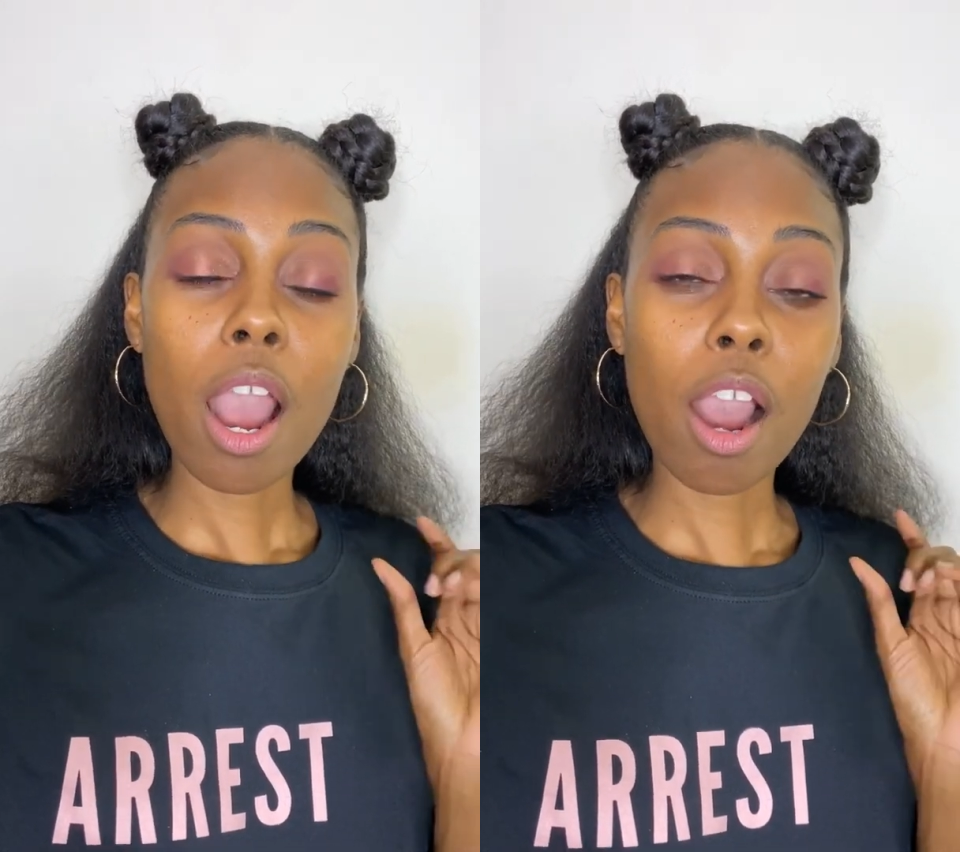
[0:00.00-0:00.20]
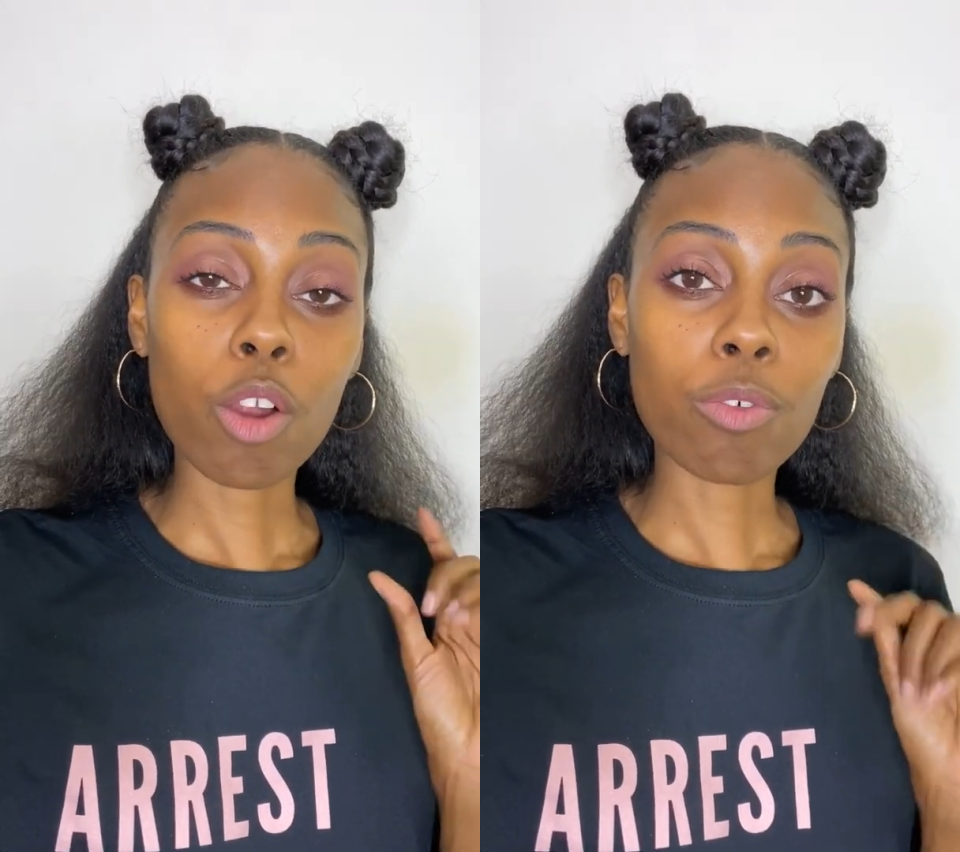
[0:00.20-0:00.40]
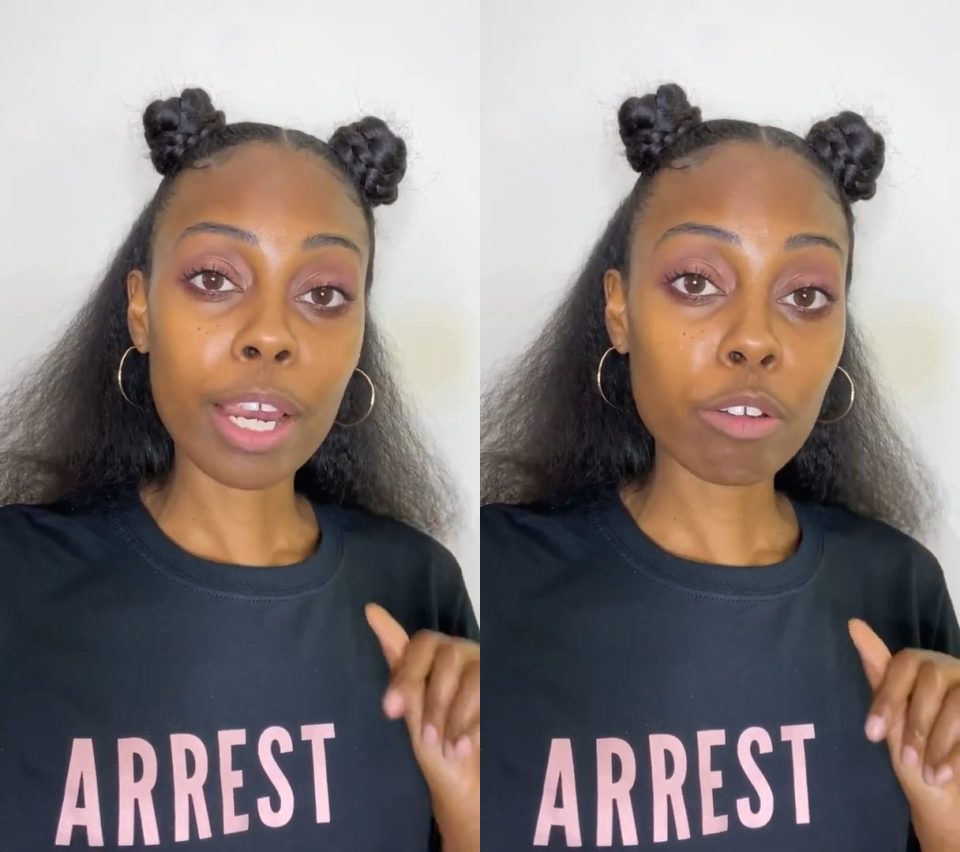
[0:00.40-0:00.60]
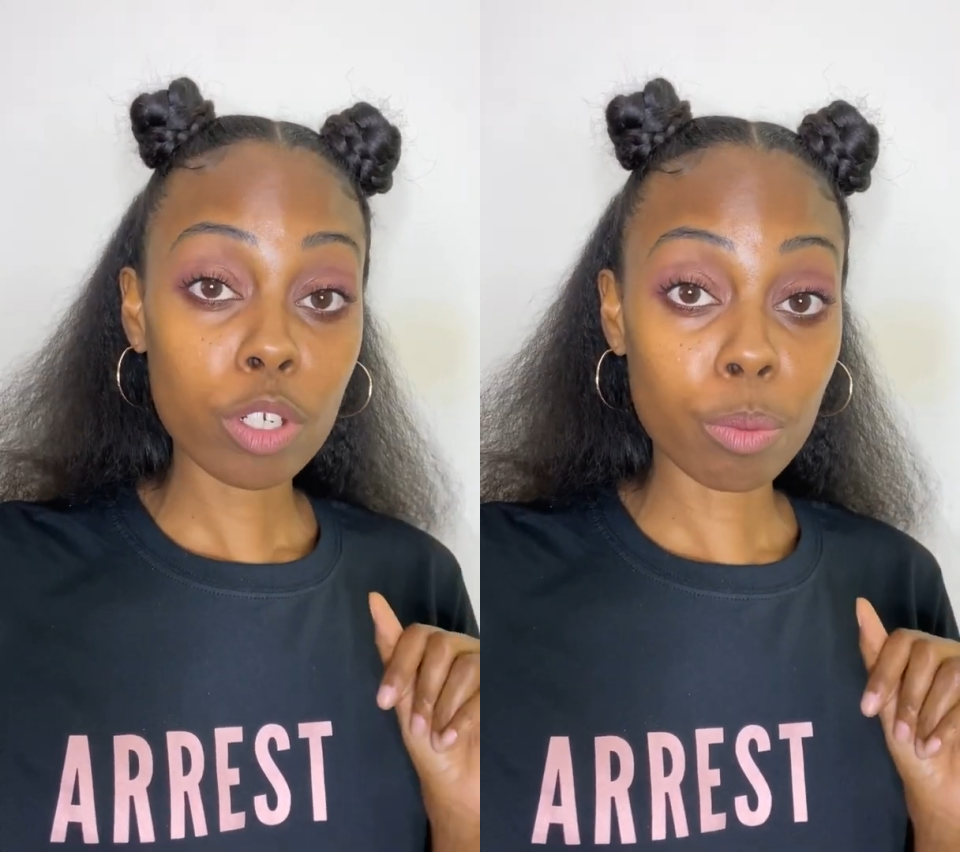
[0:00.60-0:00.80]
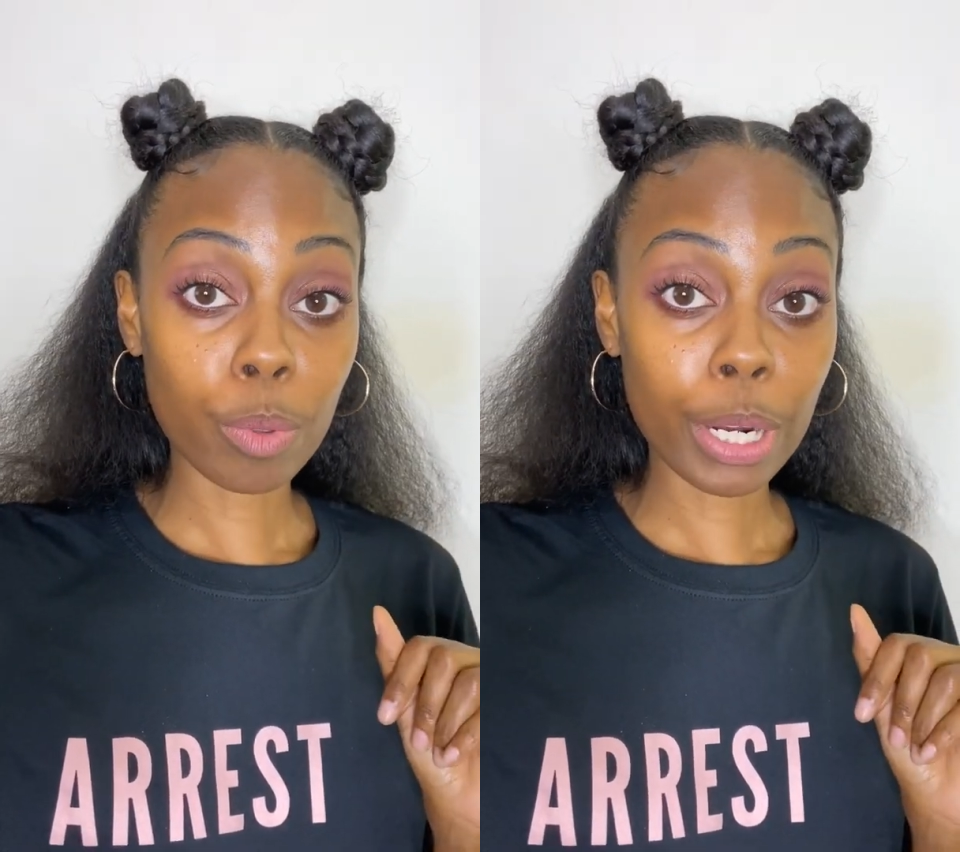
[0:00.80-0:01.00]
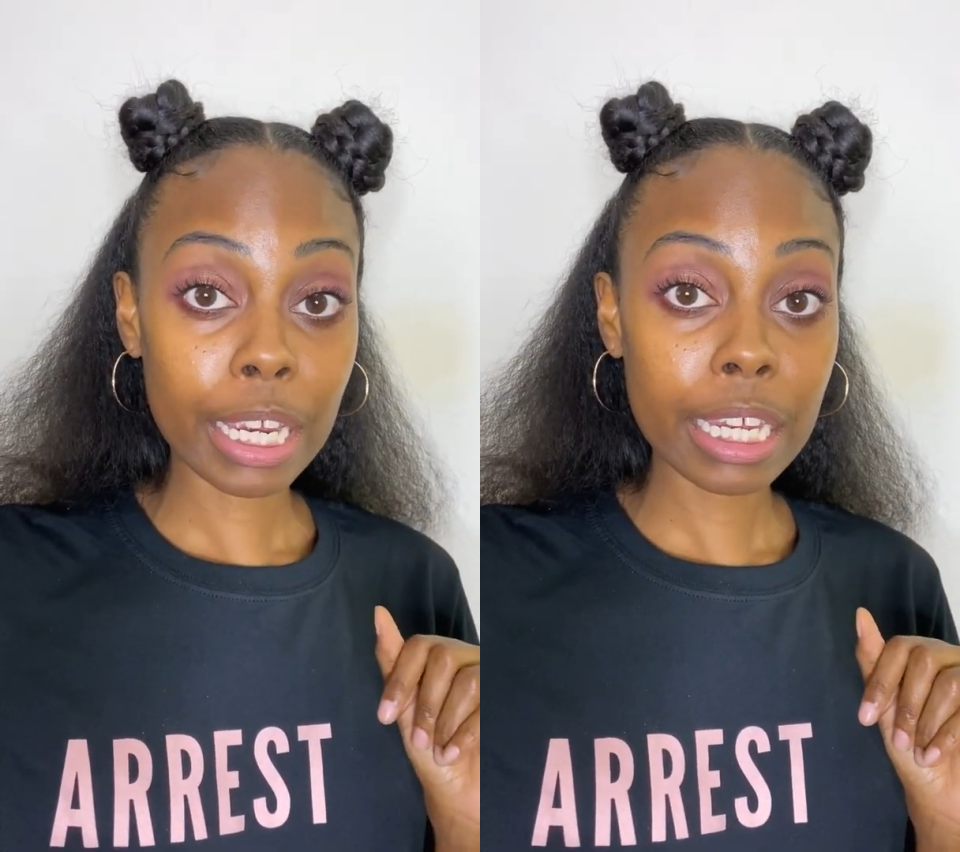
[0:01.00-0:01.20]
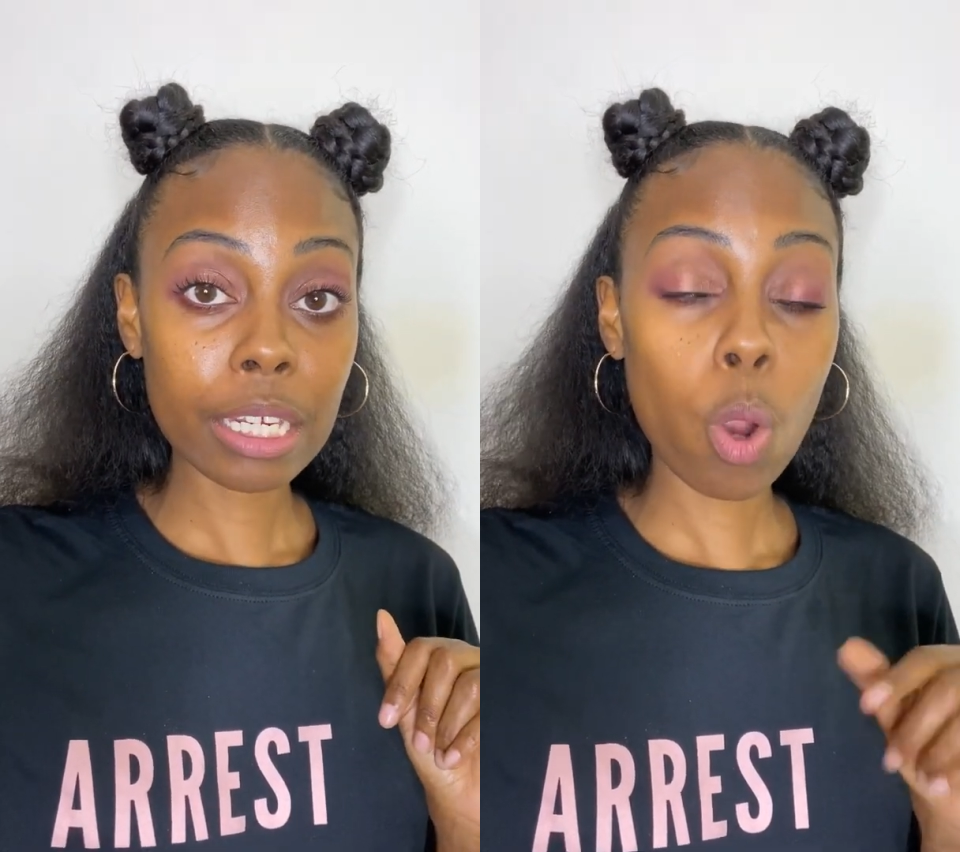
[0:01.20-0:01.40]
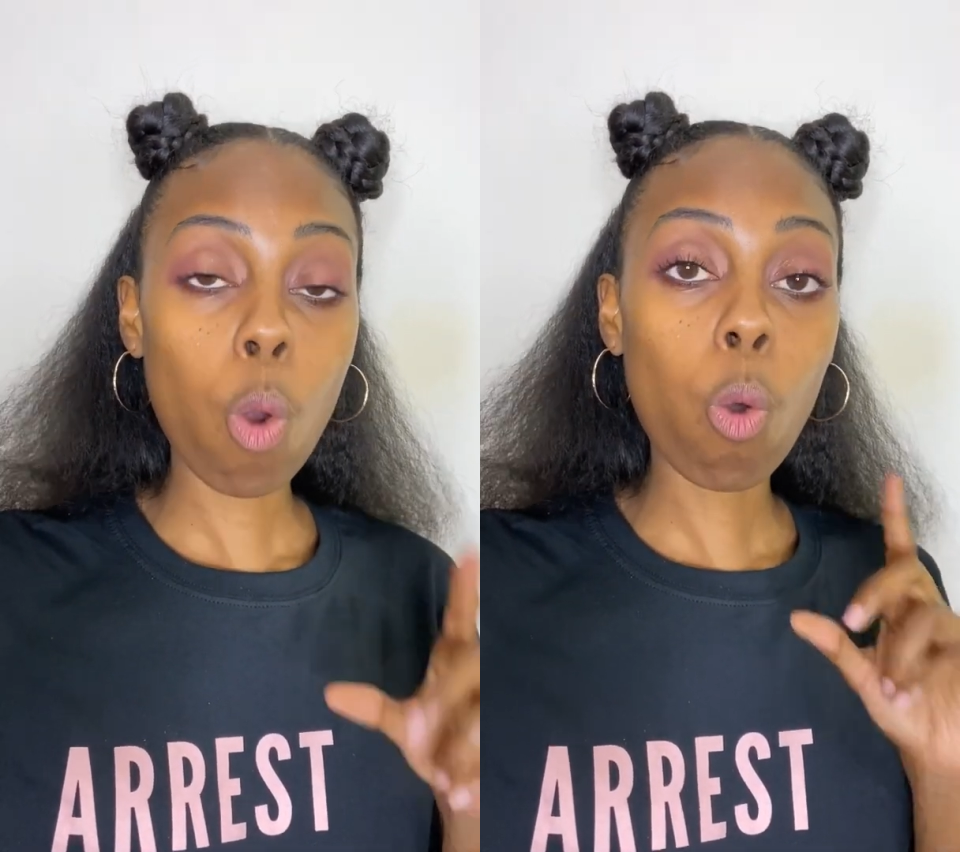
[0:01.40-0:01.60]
around your braid